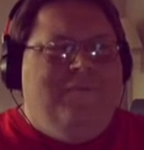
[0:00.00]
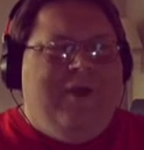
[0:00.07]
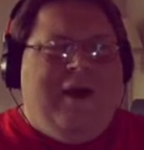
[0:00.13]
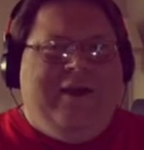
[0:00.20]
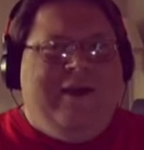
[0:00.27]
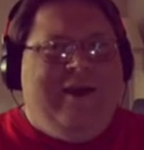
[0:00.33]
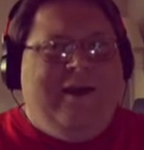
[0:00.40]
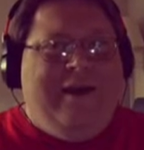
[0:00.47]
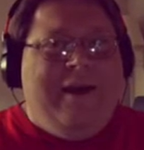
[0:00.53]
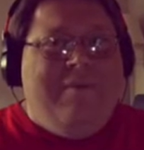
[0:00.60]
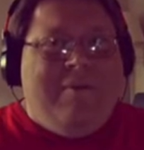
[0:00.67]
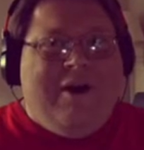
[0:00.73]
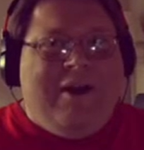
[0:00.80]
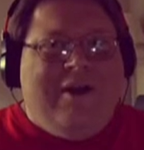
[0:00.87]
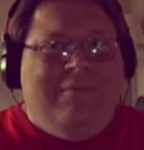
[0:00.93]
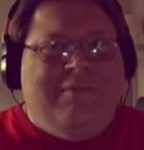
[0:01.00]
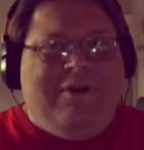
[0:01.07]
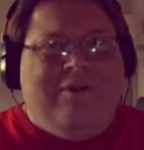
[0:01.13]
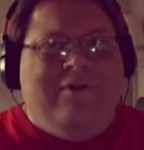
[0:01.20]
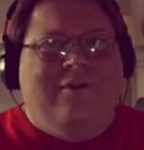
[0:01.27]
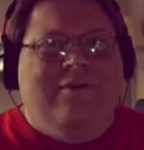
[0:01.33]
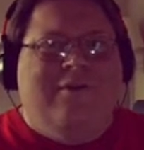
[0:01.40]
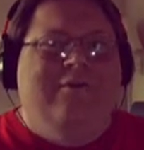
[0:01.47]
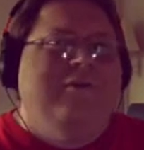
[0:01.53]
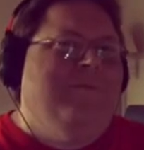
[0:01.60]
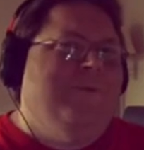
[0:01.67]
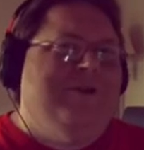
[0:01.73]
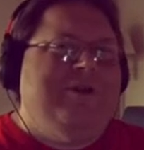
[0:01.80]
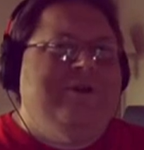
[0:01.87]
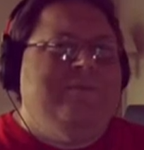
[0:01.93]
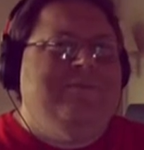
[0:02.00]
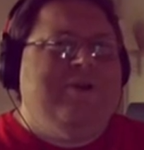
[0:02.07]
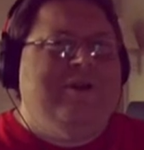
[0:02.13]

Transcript: I can't game on it because it's an older machine,